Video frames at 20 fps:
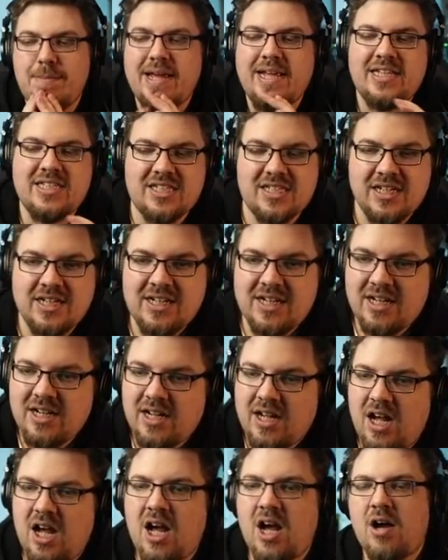miss.
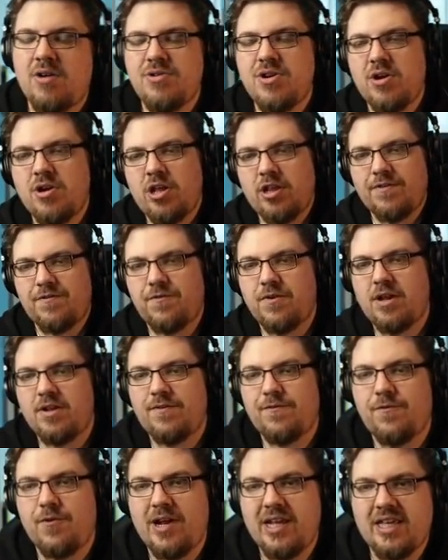Oh, no, not
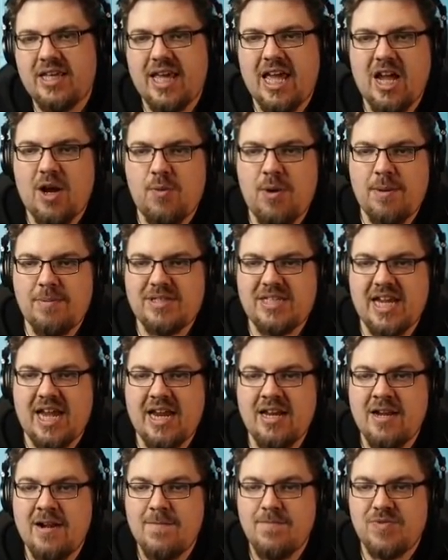a free kick. Whipped
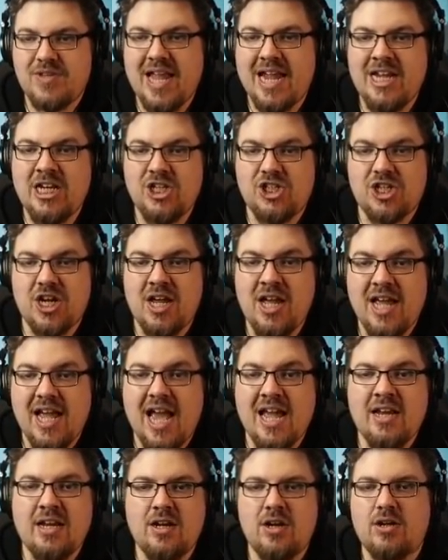in. Danger.
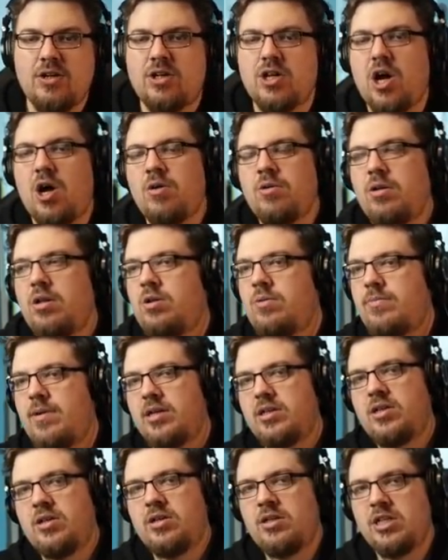Headed on goal. Oh,
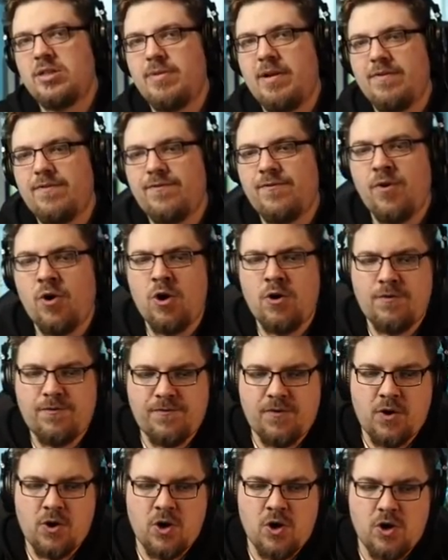my goodness me.
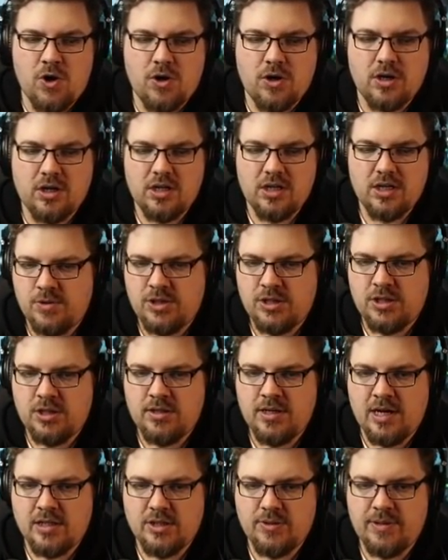4-4. What do you
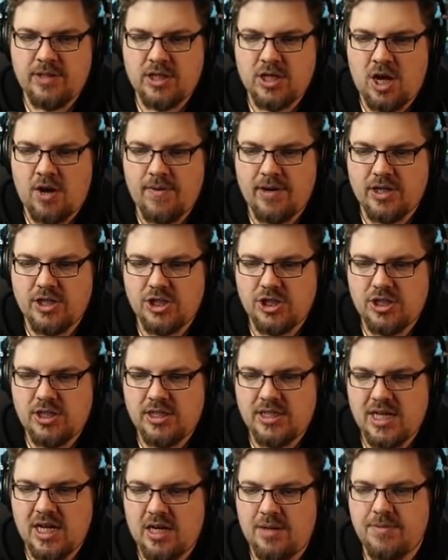do now? Do you encourage? Do
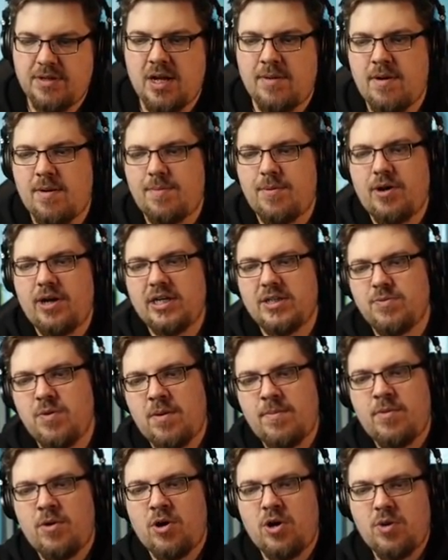you tell him, come on, boys,
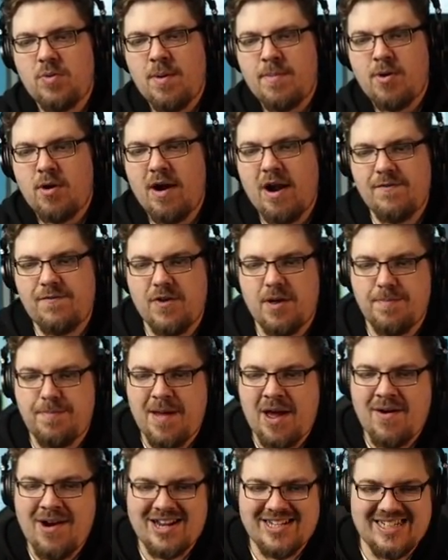one more effort?
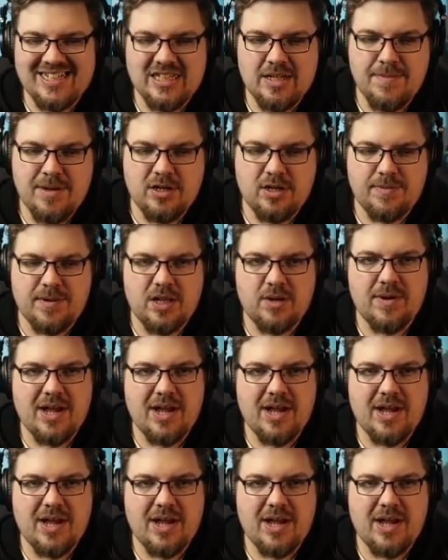Barras in the middle, by